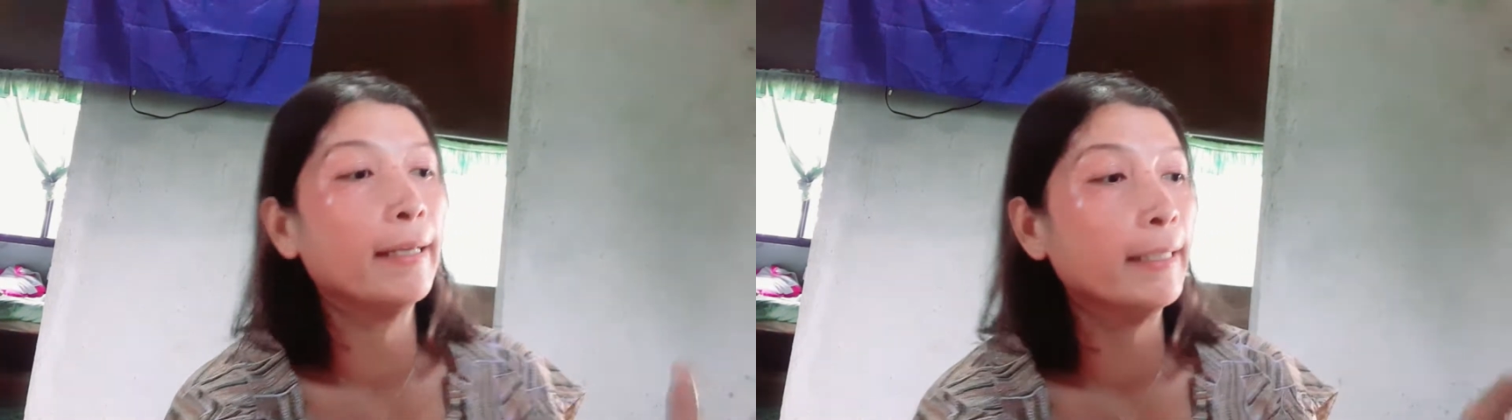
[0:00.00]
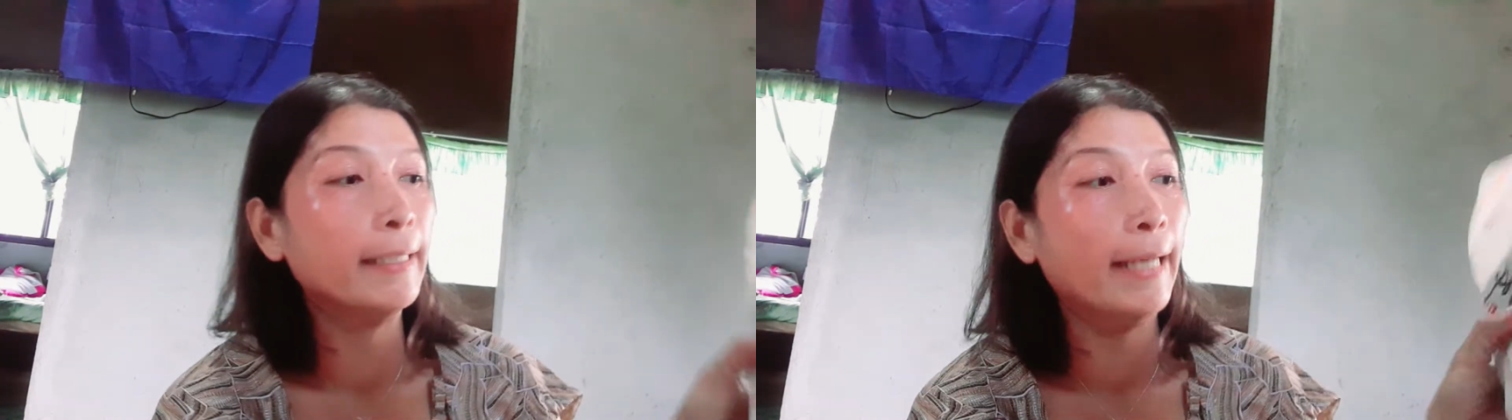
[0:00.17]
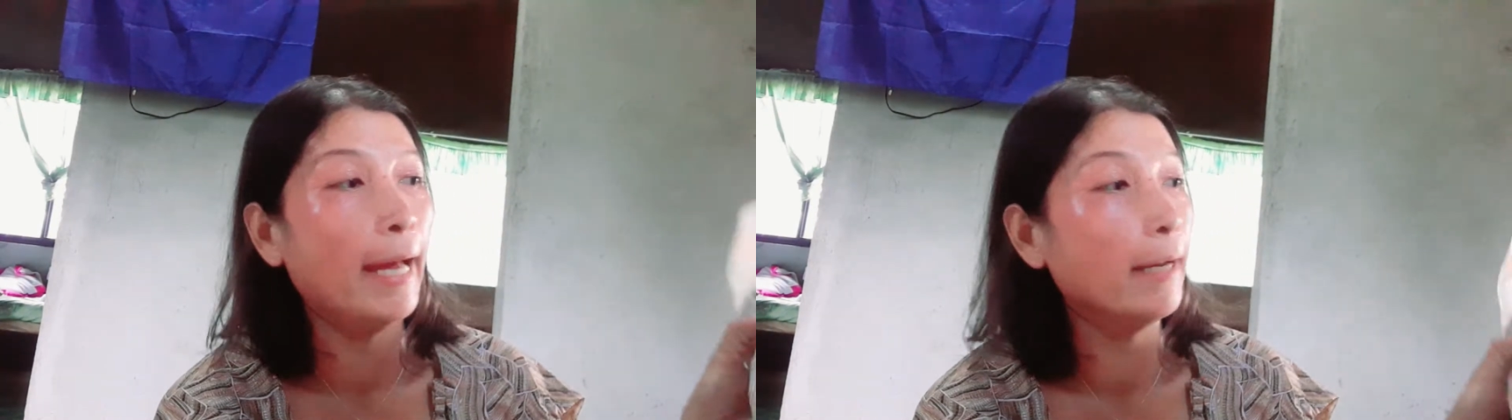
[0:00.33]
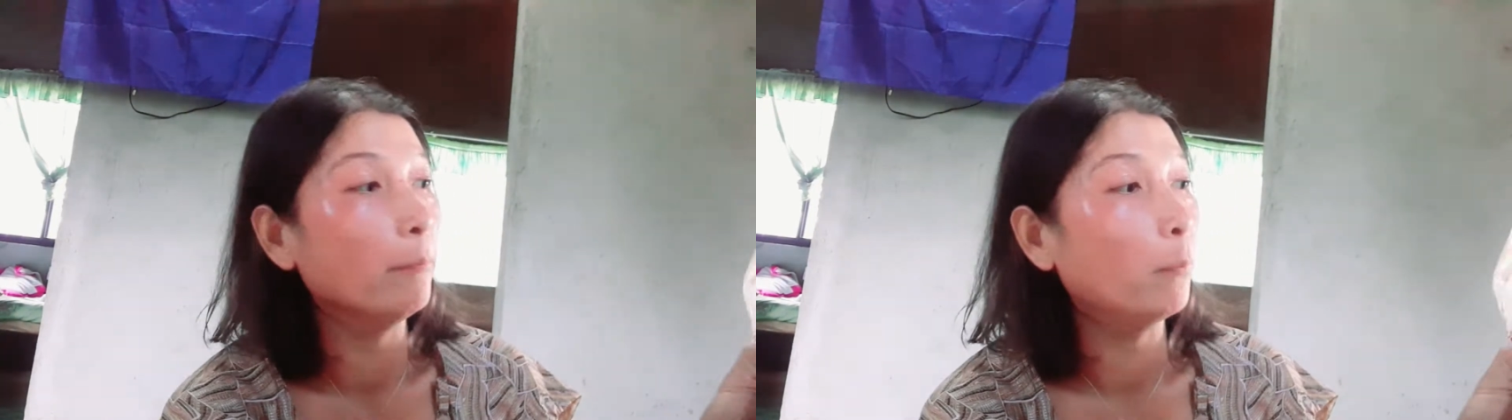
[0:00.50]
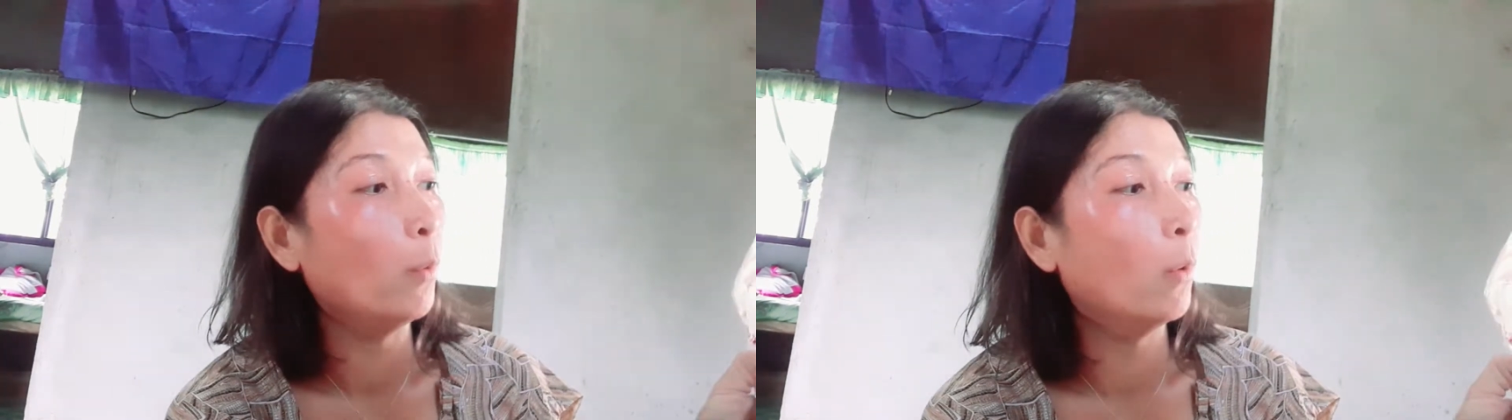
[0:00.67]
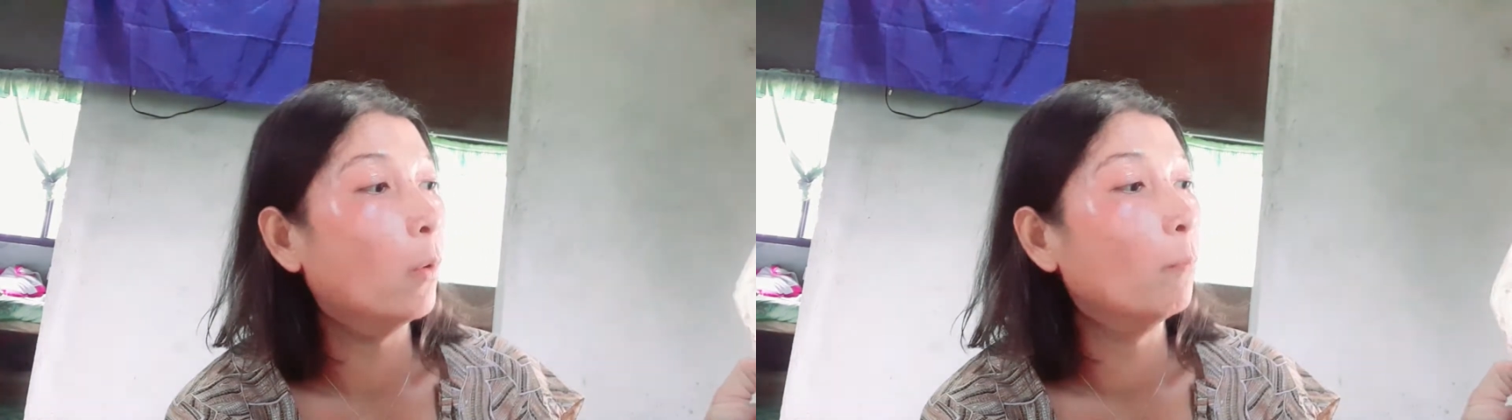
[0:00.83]
yan
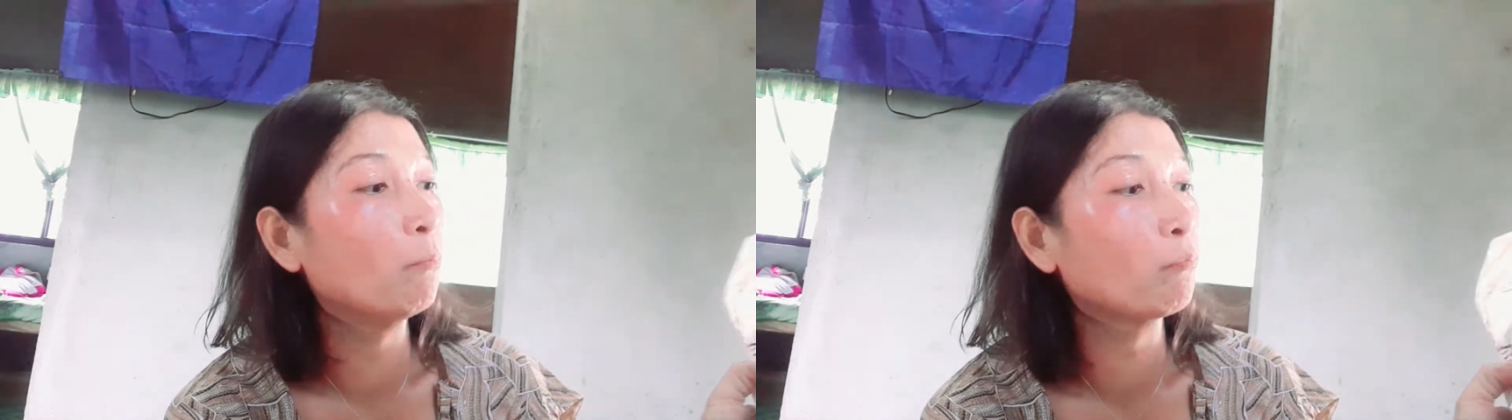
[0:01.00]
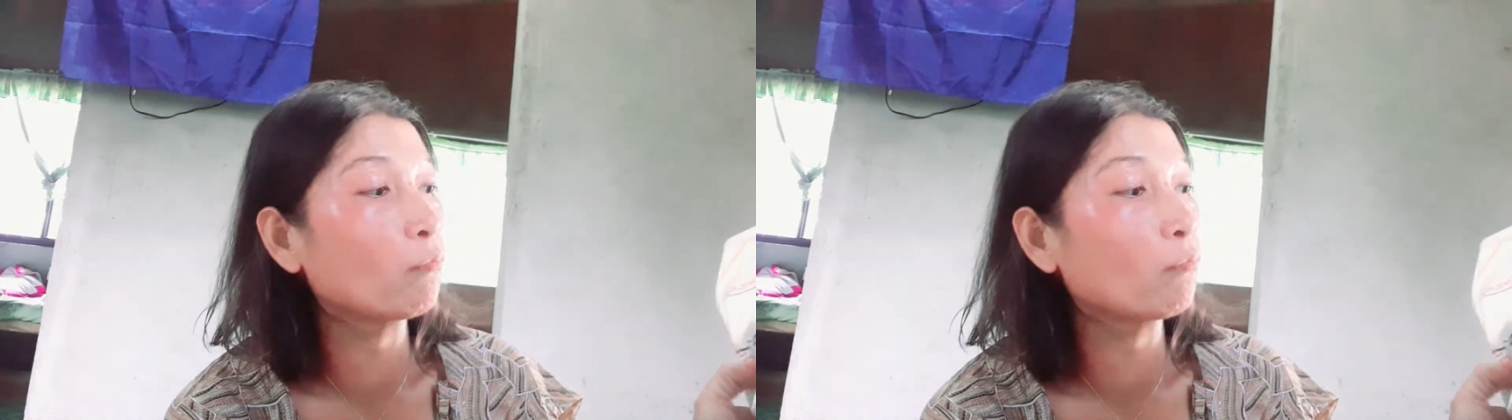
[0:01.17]
po,